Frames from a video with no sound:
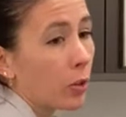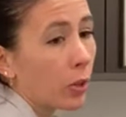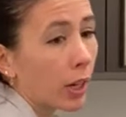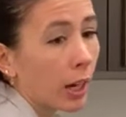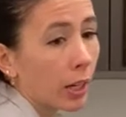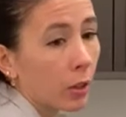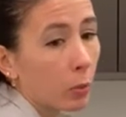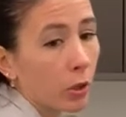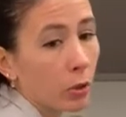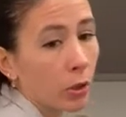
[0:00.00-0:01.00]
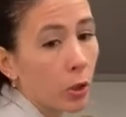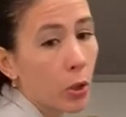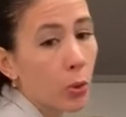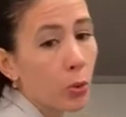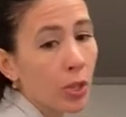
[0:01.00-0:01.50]
your hair when
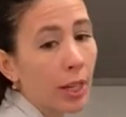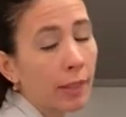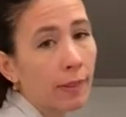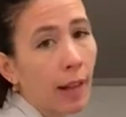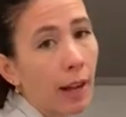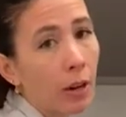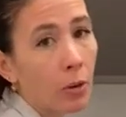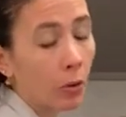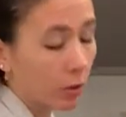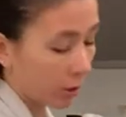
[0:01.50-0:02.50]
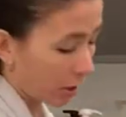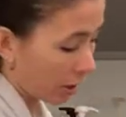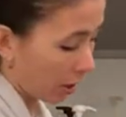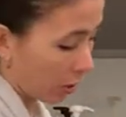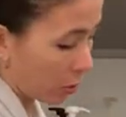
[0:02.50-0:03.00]
you're using a towel.
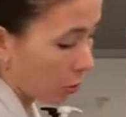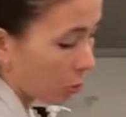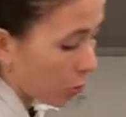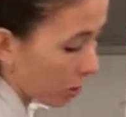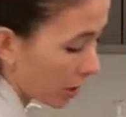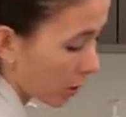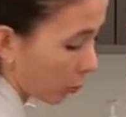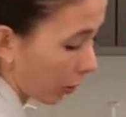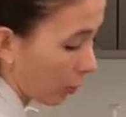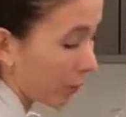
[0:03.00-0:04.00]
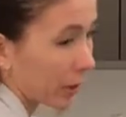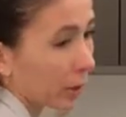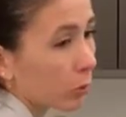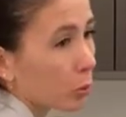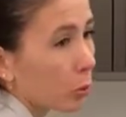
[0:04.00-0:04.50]
Usually it's
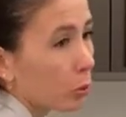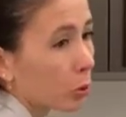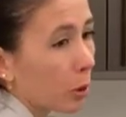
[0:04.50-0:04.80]
recommended to use a